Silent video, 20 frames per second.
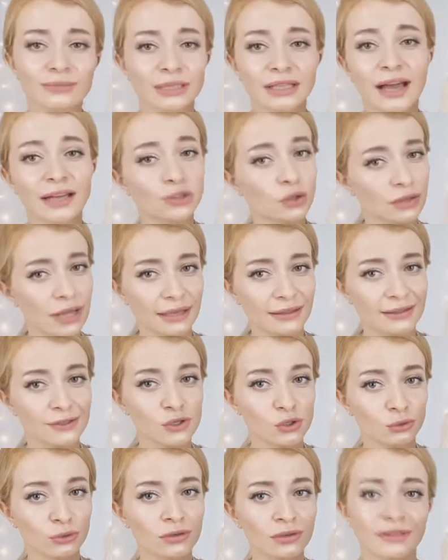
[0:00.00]
but I don't like
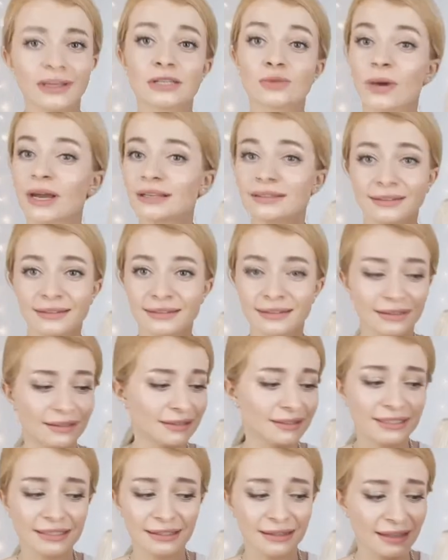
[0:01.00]
this look, that's why I
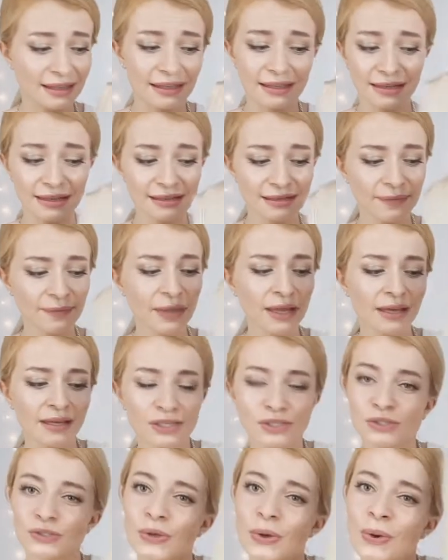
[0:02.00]
didn't this.
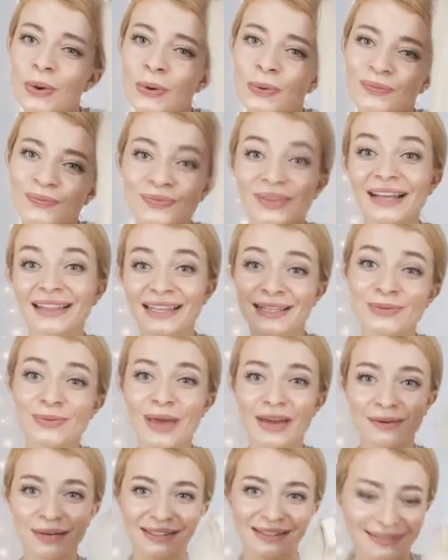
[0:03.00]
So let's
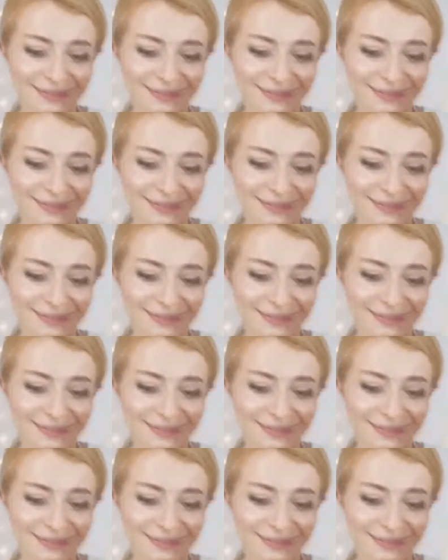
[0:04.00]
wear it.